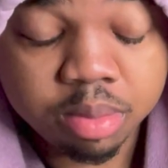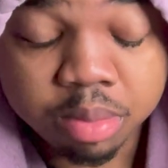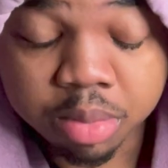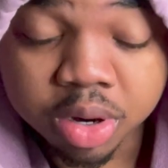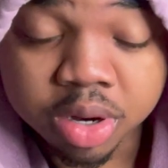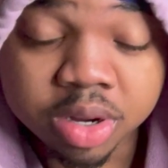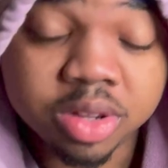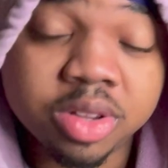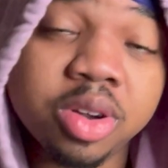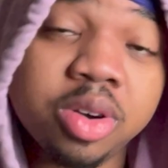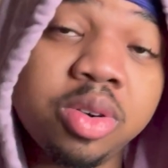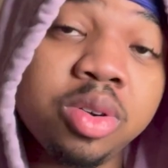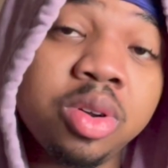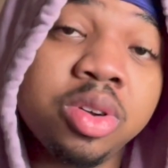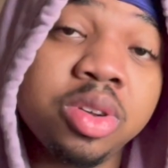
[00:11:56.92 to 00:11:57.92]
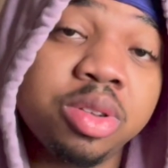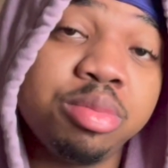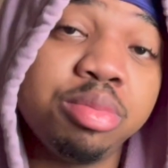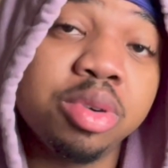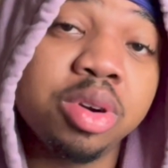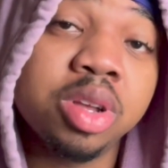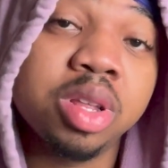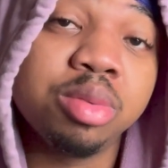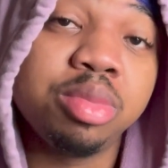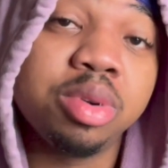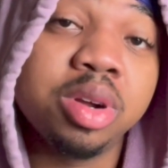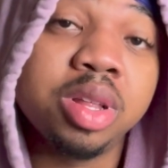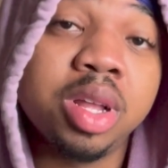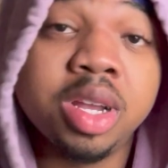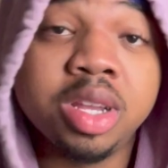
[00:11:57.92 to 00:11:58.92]
Bruh done told on his brother, bruh,
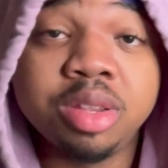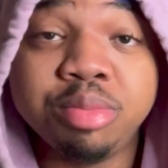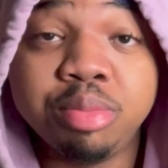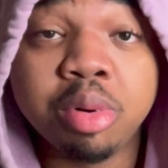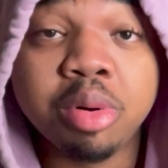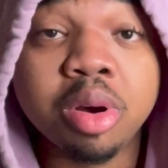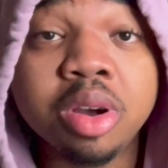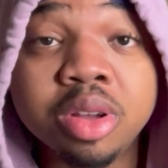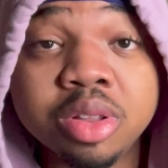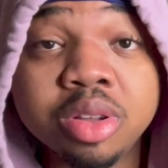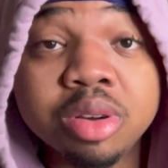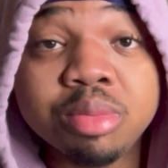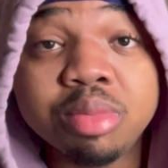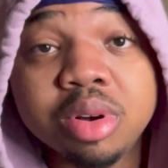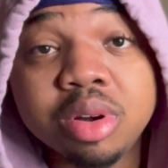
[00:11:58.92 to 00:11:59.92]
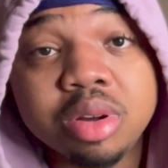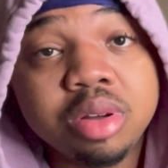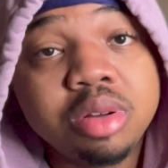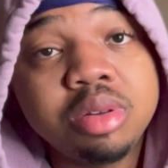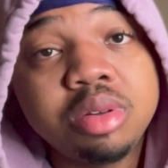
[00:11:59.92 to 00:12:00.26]
like, his brother, bruh.